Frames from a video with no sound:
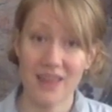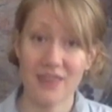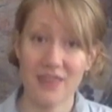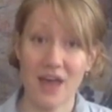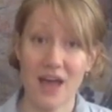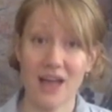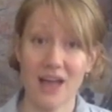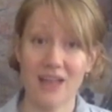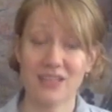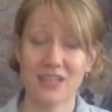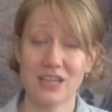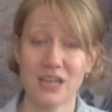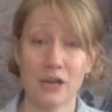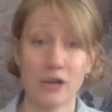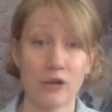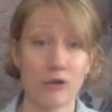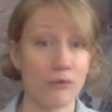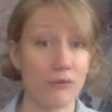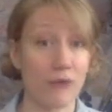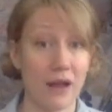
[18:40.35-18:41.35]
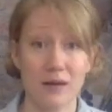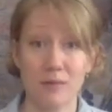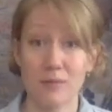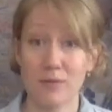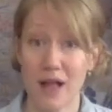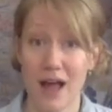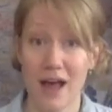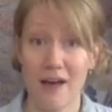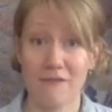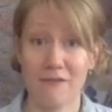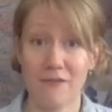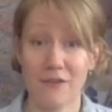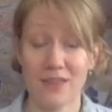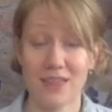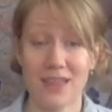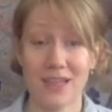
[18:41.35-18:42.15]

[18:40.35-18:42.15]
That's an incredible effort